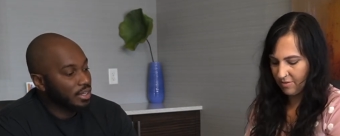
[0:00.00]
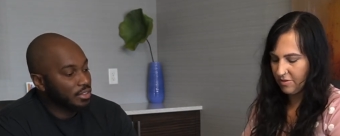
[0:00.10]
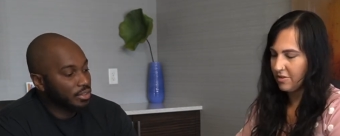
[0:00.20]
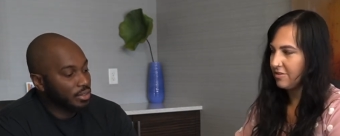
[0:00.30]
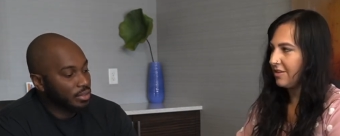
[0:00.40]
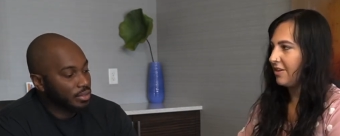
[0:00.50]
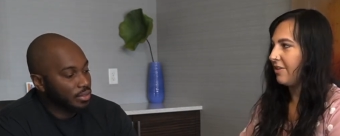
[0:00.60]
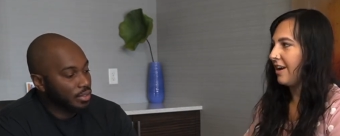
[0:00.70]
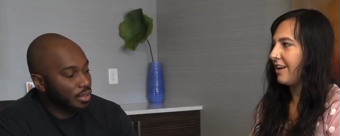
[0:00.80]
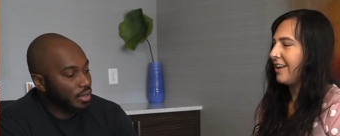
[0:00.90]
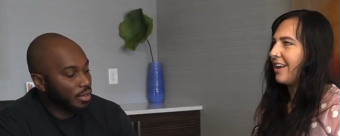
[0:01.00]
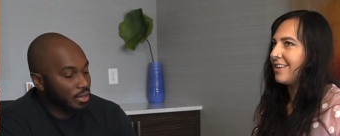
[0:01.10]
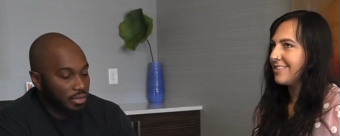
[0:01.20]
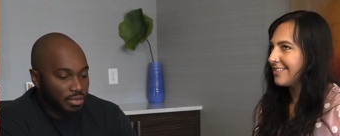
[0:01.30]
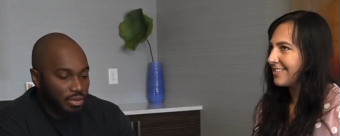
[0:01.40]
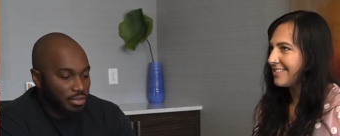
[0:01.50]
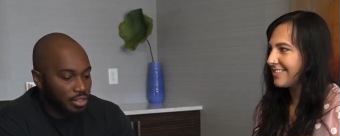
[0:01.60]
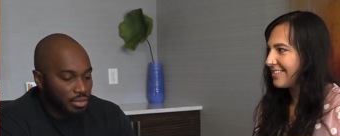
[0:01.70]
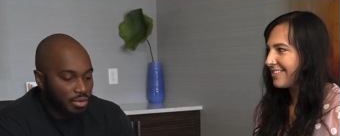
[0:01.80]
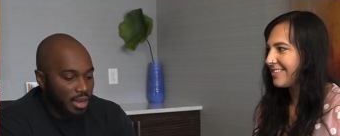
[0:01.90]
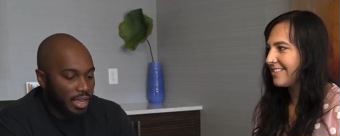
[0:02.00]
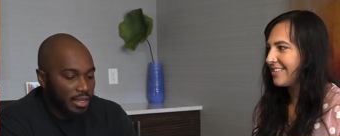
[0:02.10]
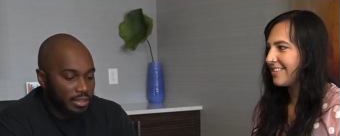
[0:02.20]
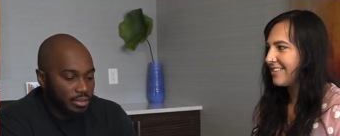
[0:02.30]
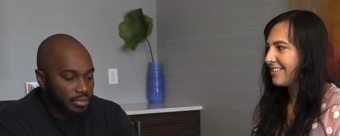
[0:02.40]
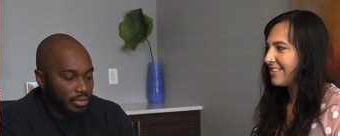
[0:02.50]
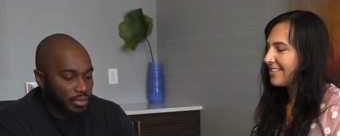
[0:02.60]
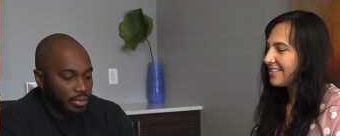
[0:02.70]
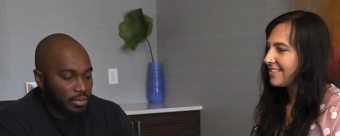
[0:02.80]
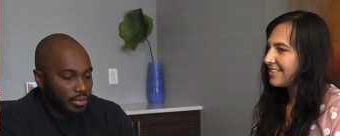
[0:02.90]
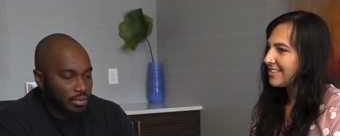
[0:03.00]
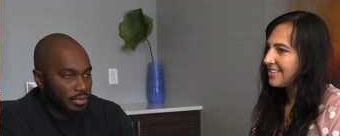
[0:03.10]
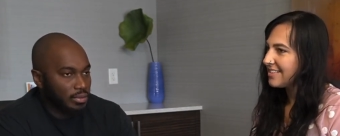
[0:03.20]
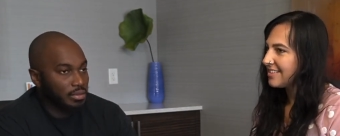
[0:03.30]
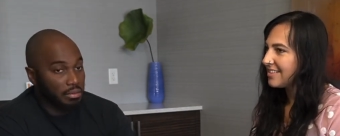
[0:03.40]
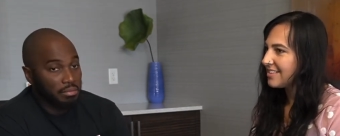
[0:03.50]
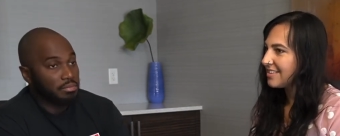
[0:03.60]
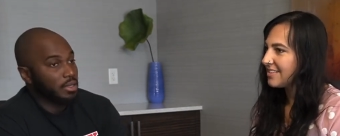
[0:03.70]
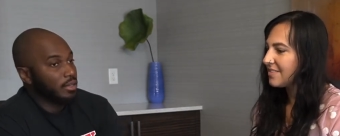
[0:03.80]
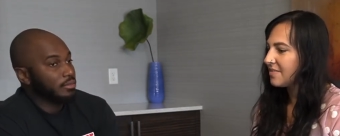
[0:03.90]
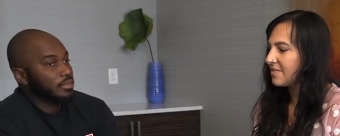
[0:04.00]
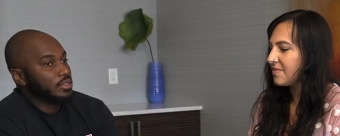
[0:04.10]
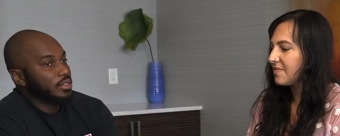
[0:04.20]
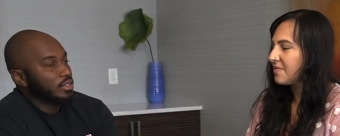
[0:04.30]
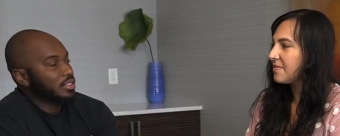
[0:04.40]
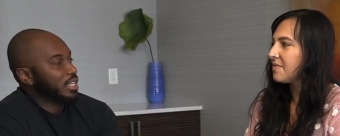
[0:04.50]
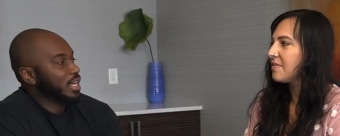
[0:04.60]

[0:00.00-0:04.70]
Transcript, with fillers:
Speaker 1: or nursing grad, or a new grad or a nurse